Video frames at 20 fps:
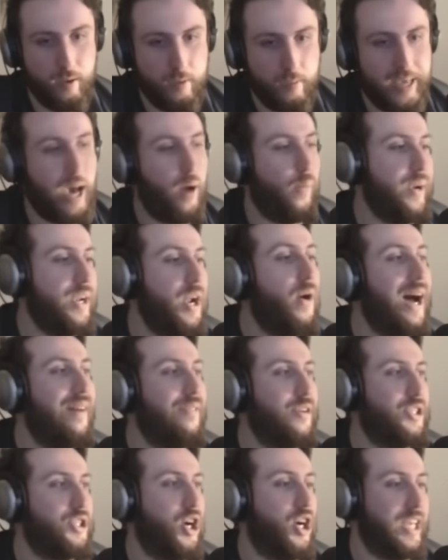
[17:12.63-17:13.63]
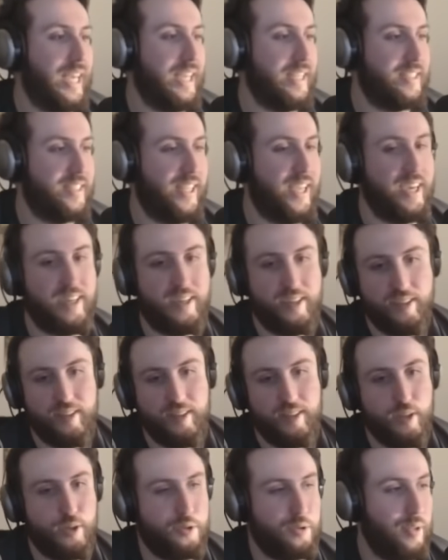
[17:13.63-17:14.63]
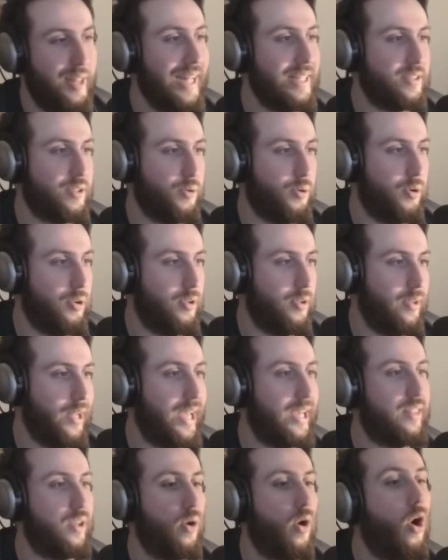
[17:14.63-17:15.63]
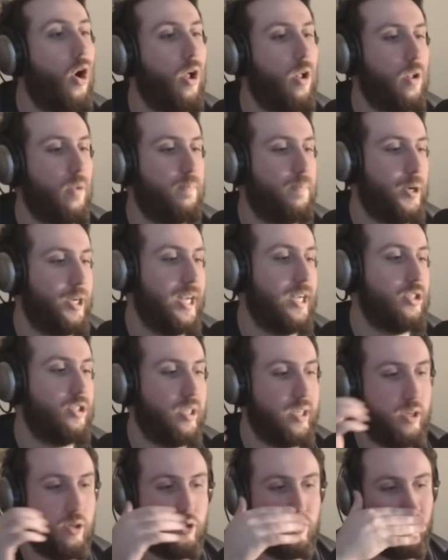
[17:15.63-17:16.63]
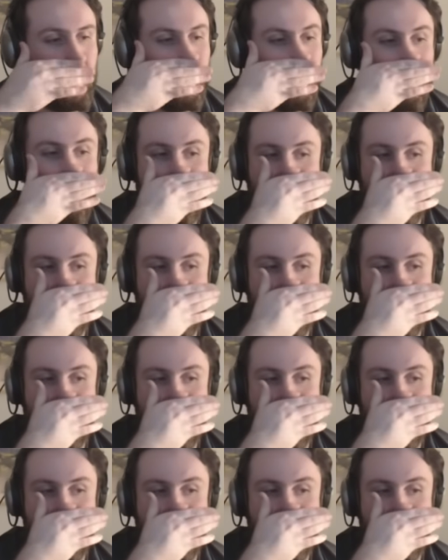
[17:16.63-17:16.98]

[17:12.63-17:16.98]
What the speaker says: But yeah, we don't have a talking stick, so that's cool. Like, they're all potentially useful.